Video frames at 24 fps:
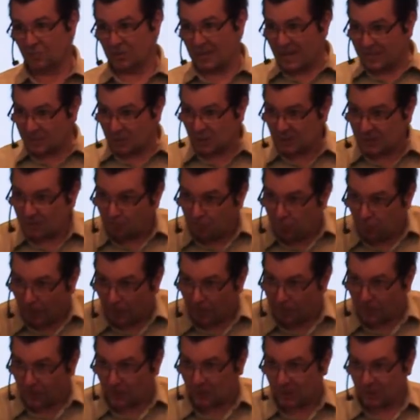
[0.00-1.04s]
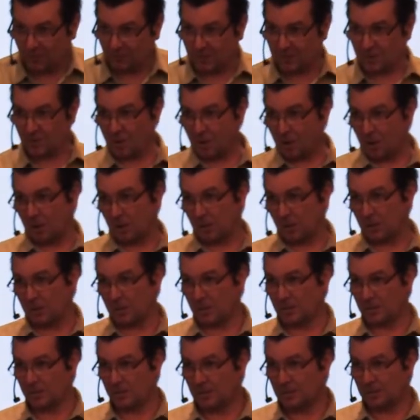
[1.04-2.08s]
That's the purpose of it all.
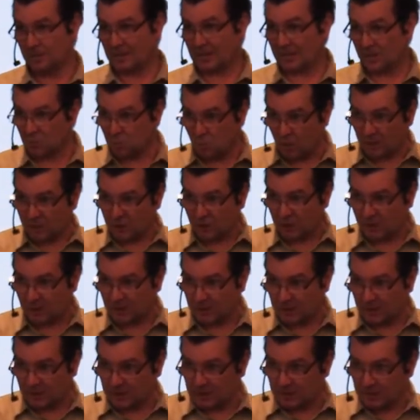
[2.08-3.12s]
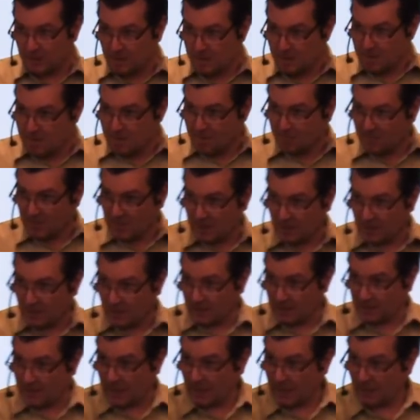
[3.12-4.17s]
That's why Jesus
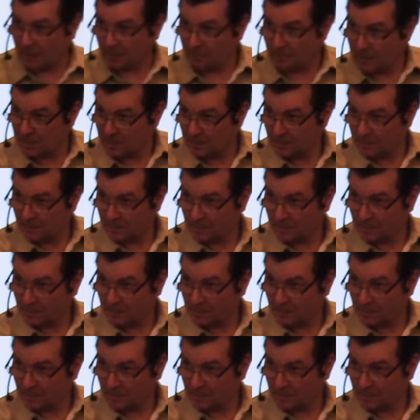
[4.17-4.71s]
came.